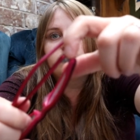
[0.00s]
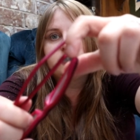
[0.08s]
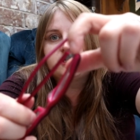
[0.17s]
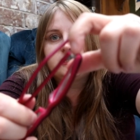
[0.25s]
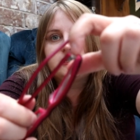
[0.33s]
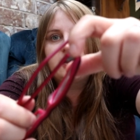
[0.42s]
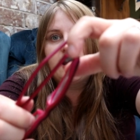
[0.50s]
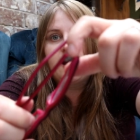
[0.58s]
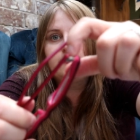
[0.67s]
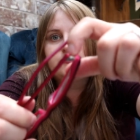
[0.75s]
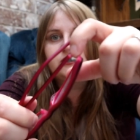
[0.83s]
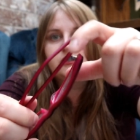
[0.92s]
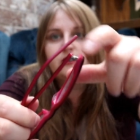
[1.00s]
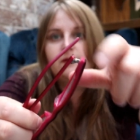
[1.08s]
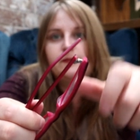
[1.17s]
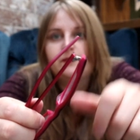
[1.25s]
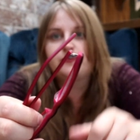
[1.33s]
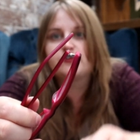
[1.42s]
was snapped,
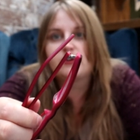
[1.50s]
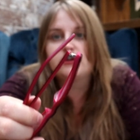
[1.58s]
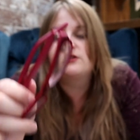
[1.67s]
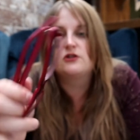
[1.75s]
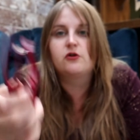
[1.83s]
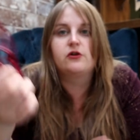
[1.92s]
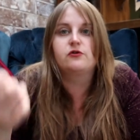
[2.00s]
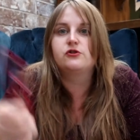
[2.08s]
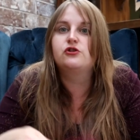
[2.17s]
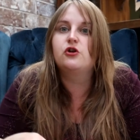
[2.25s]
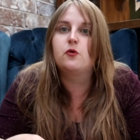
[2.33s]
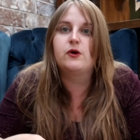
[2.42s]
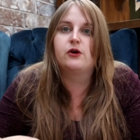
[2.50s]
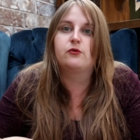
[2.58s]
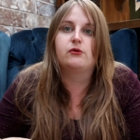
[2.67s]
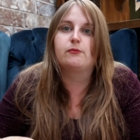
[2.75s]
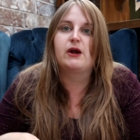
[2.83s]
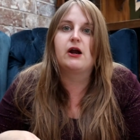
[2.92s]
so there was no way to
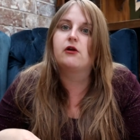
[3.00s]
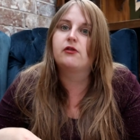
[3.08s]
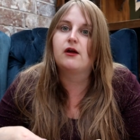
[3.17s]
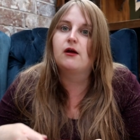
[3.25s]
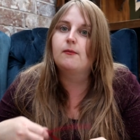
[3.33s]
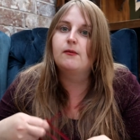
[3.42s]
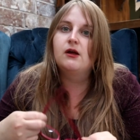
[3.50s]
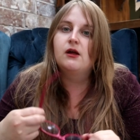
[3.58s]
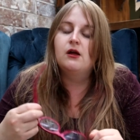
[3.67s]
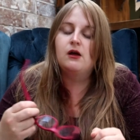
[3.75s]
repair them.